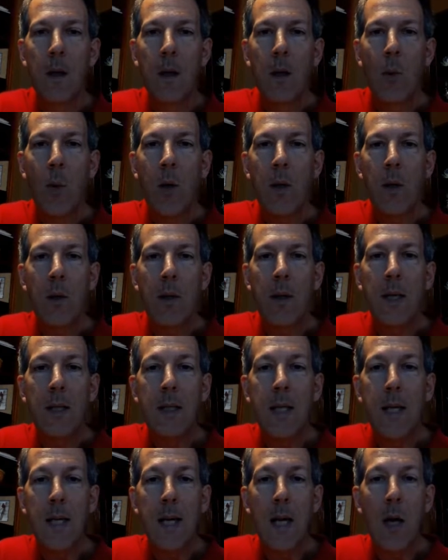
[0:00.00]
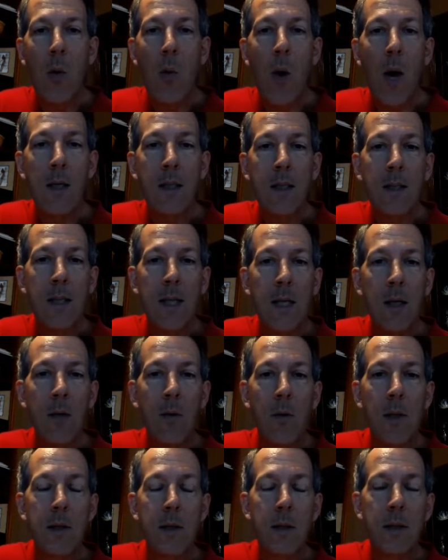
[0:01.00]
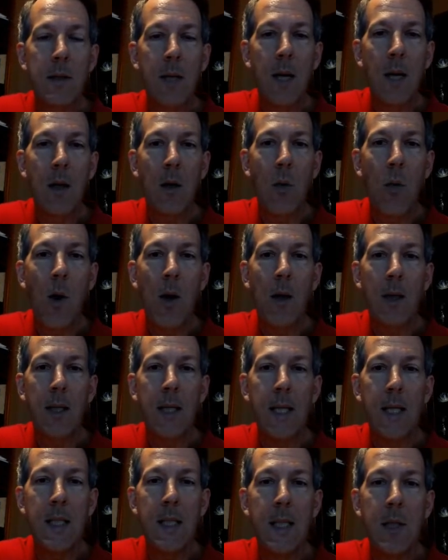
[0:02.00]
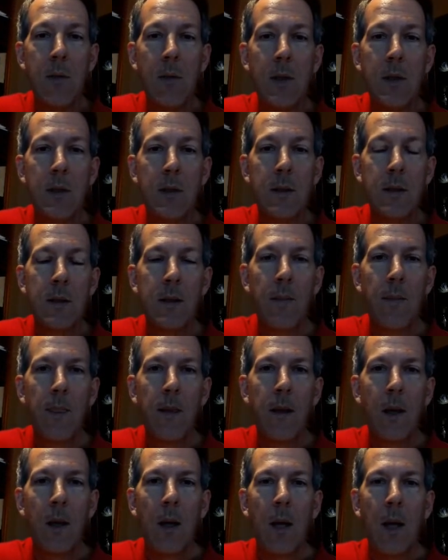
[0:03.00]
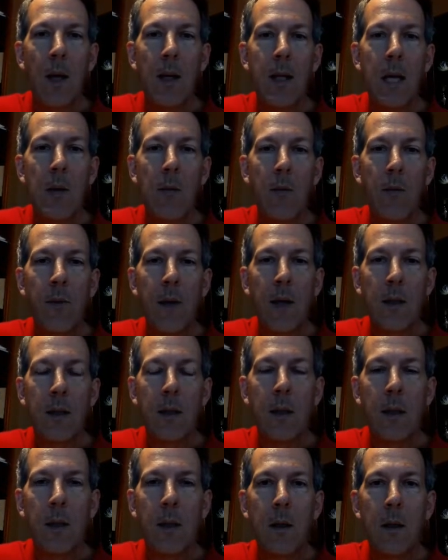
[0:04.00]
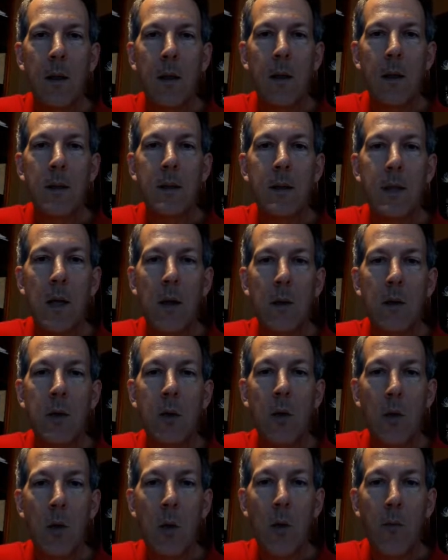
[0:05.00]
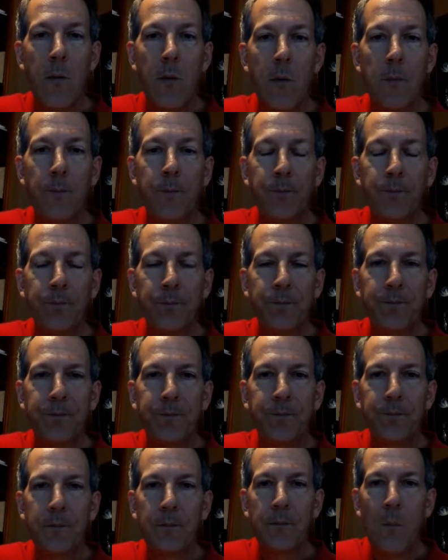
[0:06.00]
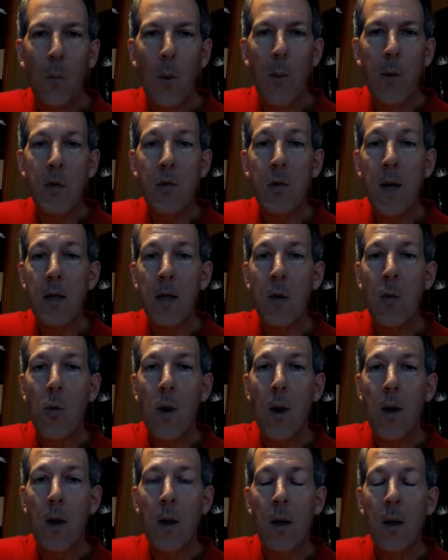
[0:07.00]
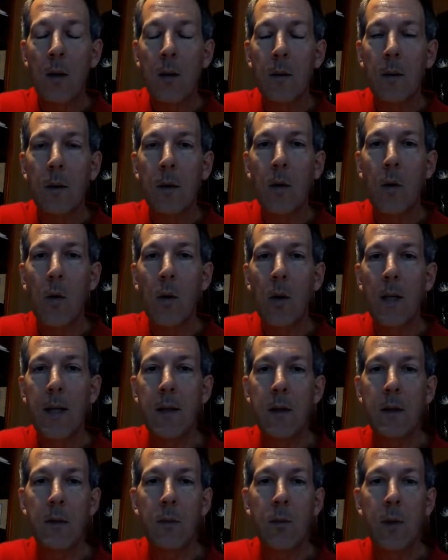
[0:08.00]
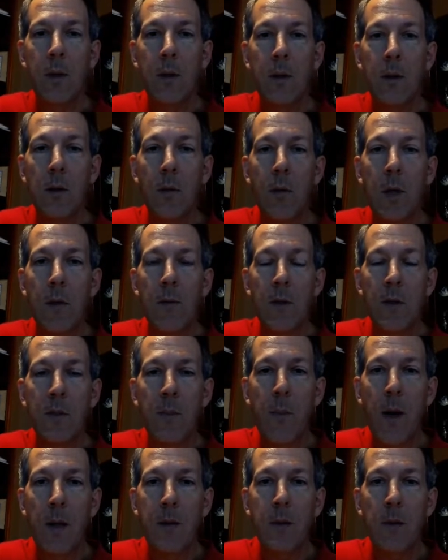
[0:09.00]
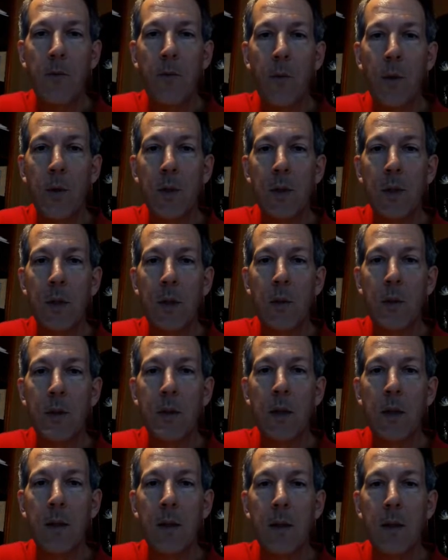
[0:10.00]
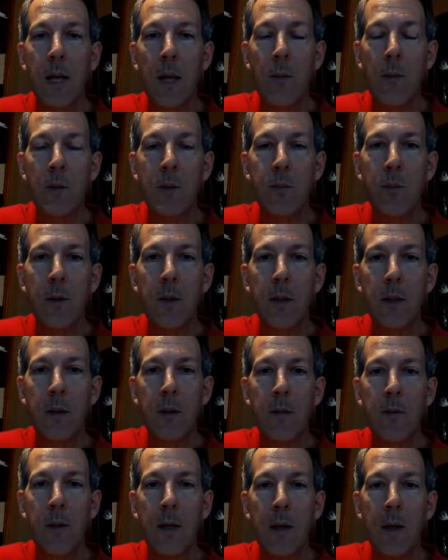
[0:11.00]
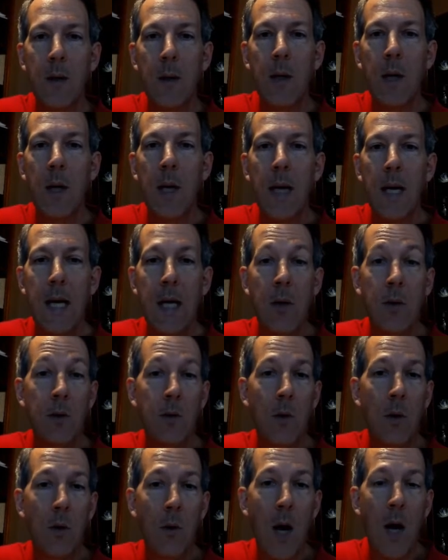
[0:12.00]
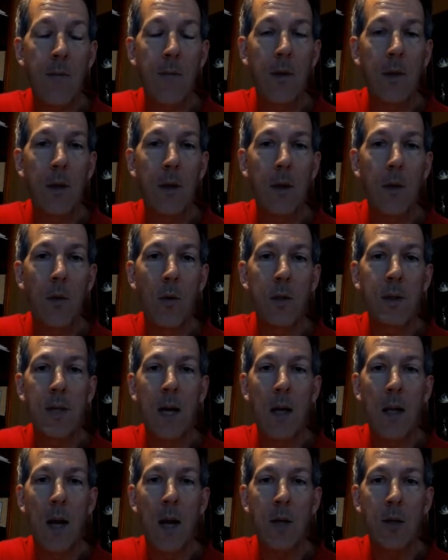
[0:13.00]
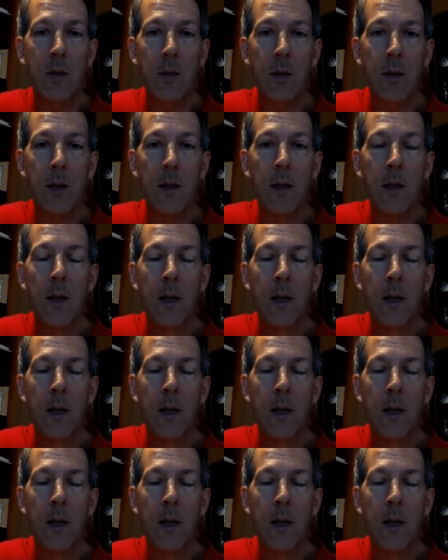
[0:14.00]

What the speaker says: we noted that DNA quantity increases and quality decreases, again reflecting cell turnover. When we tried to correlate this with degree of response, unfortunately there was nothing that was predictive either sonographically or cytologically